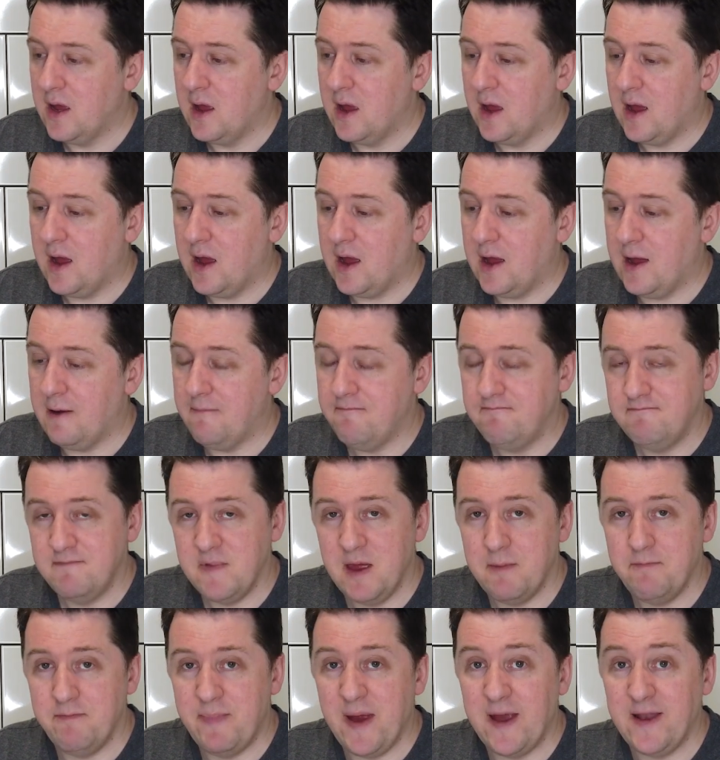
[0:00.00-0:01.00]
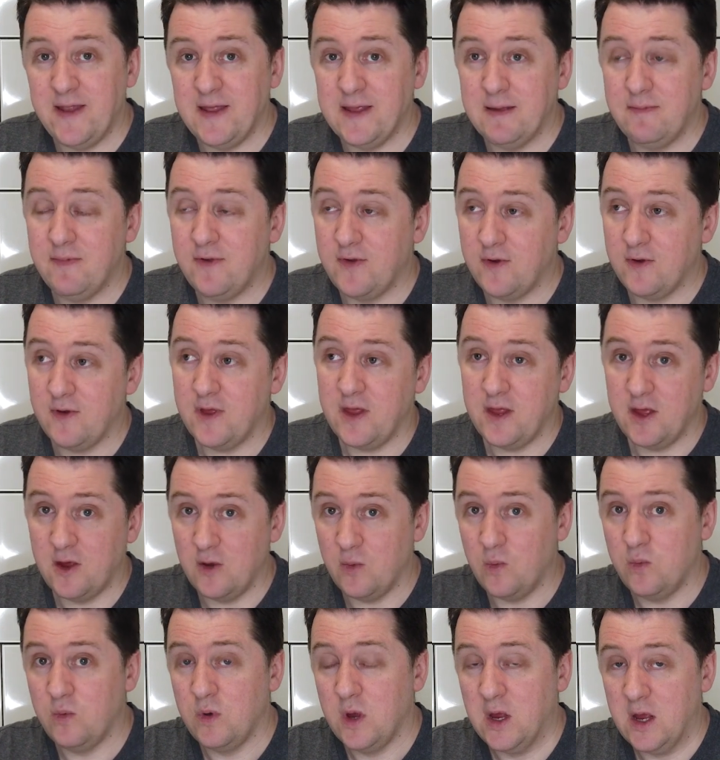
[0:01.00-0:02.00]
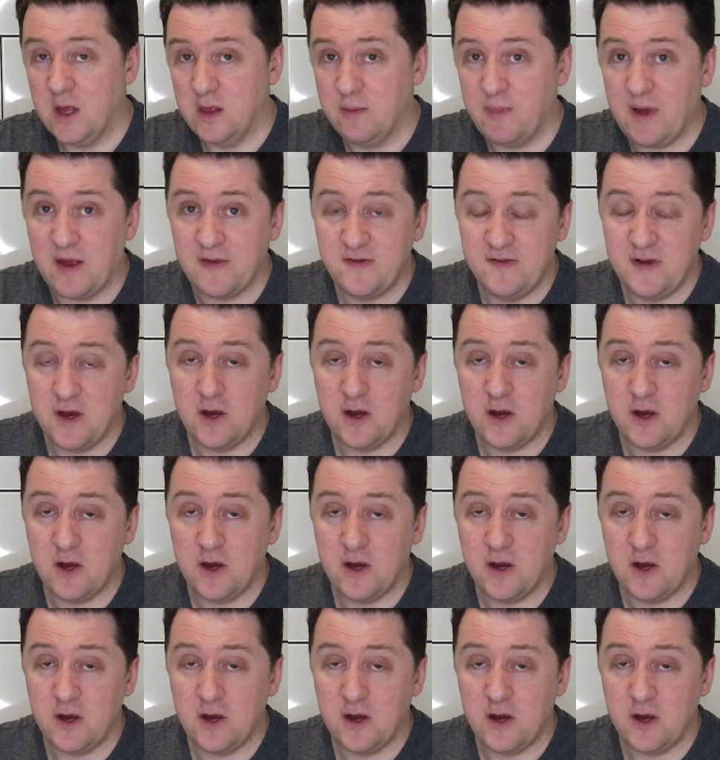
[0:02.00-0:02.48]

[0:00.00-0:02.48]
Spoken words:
Embedding them so that the passenger